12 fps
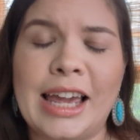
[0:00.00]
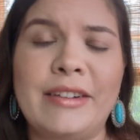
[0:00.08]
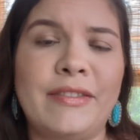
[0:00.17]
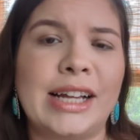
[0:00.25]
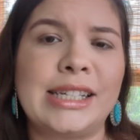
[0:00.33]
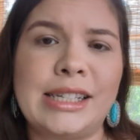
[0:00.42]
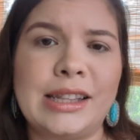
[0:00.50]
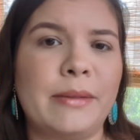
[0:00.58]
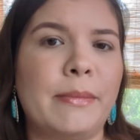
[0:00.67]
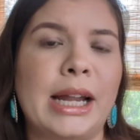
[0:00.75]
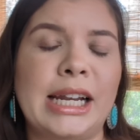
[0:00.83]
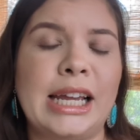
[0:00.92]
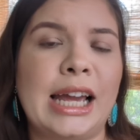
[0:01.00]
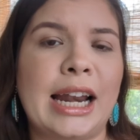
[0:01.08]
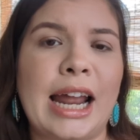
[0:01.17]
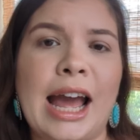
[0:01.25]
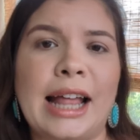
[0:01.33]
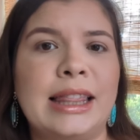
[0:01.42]
invested the money
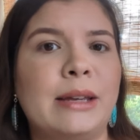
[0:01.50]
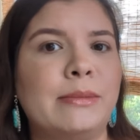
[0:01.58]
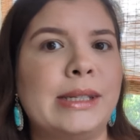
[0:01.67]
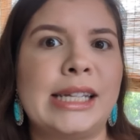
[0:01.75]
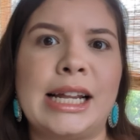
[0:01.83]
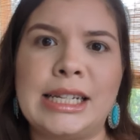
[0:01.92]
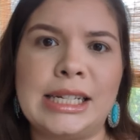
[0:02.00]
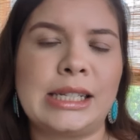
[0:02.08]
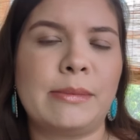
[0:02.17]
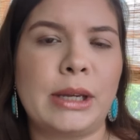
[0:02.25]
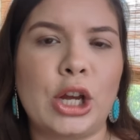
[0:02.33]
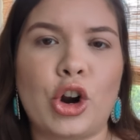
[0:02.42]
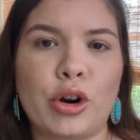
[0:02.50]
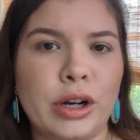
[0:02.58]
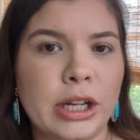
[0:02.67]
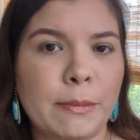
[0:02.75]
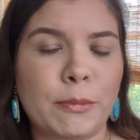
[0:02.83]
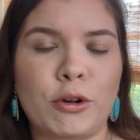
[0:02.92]
and had them send it to me
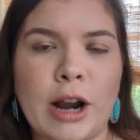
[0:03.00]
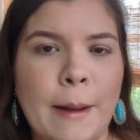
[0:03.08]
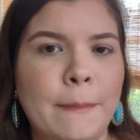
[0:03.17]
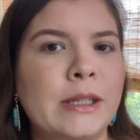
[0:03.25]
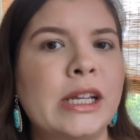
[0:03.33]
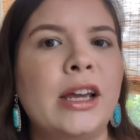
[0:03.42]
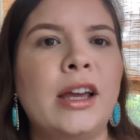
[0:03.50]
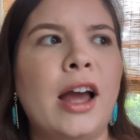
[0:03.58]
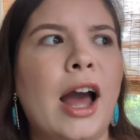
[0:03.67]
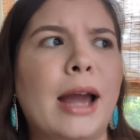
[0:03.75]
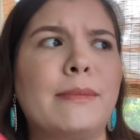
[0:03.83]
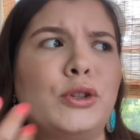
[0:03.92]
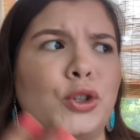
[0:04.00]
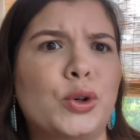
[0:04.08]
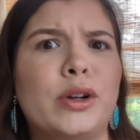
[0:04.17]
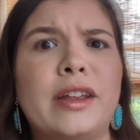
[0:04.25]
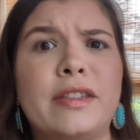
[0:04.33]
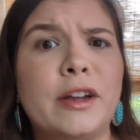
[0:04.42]
already prepped. I'm
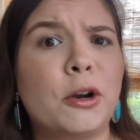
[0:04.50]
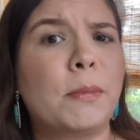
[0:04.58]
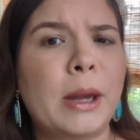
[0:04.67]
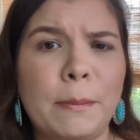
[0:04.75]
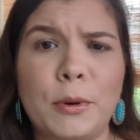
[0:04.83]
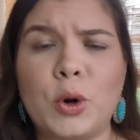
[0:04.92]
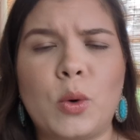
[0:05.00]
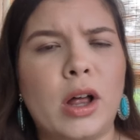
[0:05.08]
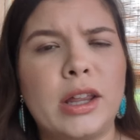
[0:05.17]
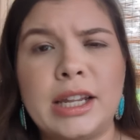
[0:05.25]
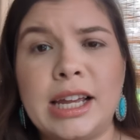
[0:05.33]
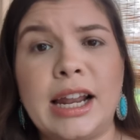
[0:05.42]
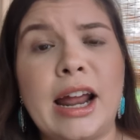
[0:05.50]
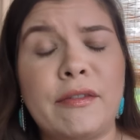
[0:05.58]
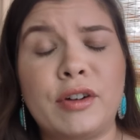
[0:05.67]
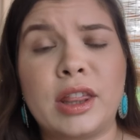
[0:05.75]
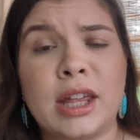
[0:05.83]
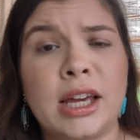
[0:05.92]
sure that their paper quality and
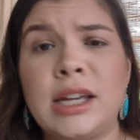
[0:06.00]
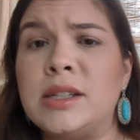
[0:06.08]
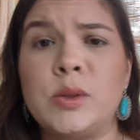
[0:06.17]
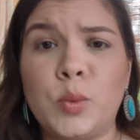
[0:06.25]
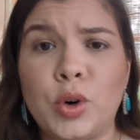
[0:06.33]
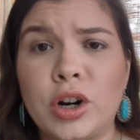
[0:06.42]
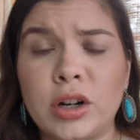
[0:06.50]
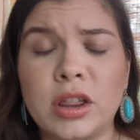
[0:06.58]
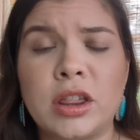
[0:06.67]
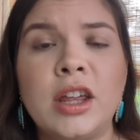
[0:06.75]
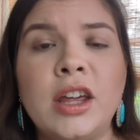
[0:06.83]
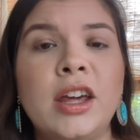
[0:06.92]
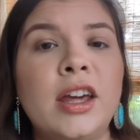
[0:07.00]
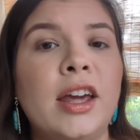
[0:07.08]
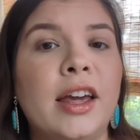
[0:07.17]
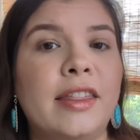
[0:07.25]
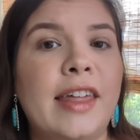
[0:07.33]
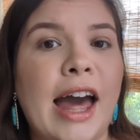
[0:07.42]
everything is worth
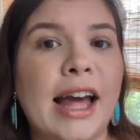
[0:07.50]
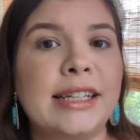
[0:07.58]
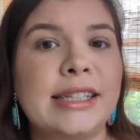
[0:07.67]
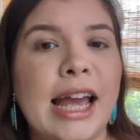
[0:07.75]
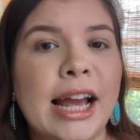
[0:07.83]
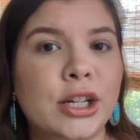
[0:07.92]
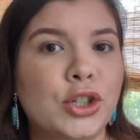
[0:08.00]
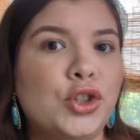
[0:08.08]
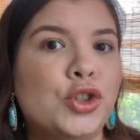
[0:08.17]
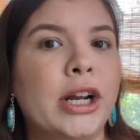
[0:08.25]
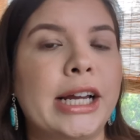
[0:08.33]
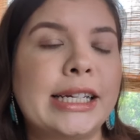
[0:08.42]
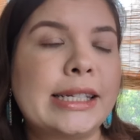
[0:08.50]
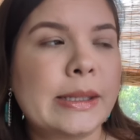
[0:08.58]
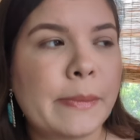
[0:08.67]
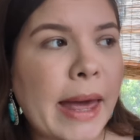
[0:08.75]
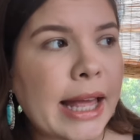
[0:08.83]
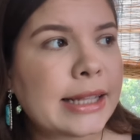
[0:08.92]
that extra
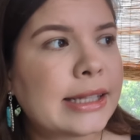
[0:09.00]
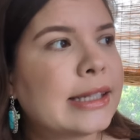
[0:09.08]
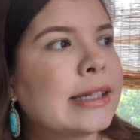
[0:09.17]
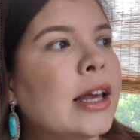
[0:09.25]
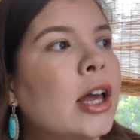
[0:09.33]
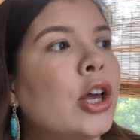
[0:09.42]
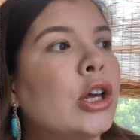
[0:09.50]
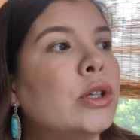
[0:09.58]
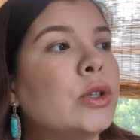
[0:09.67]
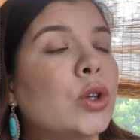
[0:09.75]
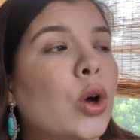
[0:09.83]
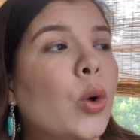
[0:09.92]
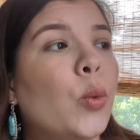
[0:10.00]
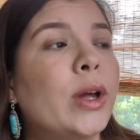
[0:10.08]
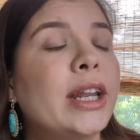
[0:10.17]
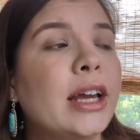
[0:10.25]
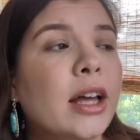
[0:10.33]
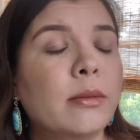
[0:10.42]
expense. So
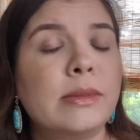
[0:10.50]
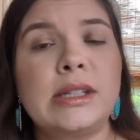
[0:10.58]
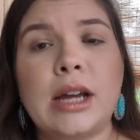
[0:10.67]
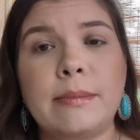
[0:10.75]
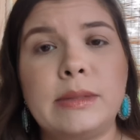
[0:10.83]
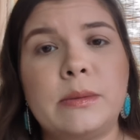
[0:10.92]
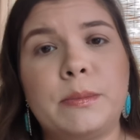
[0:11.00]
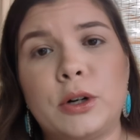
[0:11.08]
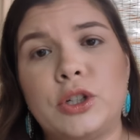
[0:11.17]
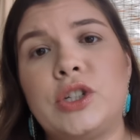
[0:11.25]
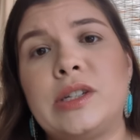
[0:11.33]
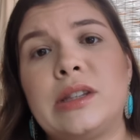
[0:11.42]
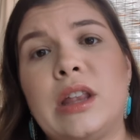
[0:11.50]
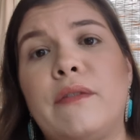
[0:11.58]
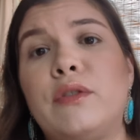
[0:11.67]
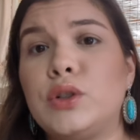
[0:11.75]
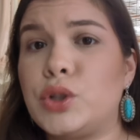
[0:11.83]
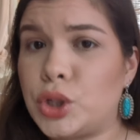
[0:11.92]
when it comes time to purchase
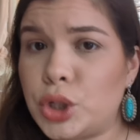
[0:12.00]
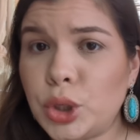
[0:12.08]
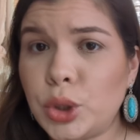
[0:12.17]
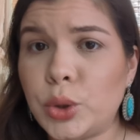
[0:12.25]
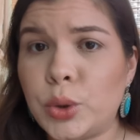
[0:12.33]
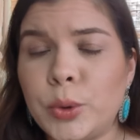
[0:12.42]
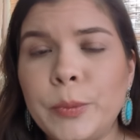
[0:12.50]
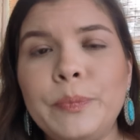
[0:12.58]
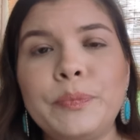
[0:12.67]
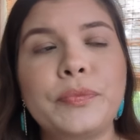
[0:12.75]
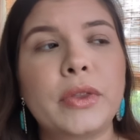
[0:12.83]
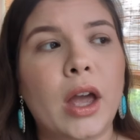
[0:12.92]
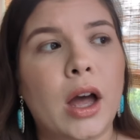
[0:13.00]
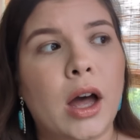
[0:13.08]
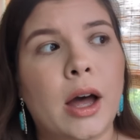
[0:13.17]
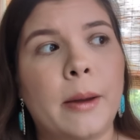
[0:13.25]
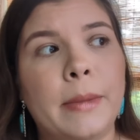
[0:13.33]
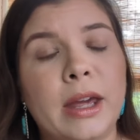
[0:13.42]
level 2,
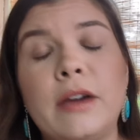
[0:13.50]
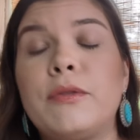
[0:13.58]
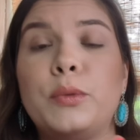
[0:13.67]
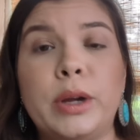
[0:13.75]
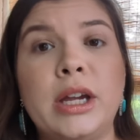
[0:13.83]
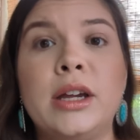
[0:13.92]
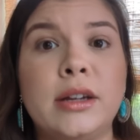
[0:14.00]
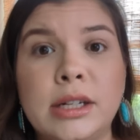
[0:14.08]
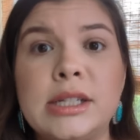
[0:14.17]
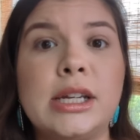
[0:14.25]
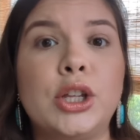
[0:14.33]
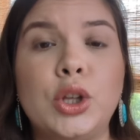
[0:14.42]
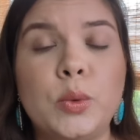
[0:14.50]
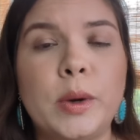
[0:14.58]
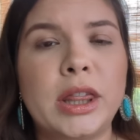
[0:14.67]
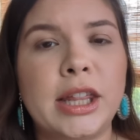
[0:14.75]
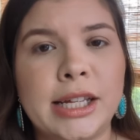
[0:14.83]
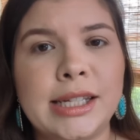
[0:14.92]
if we continue with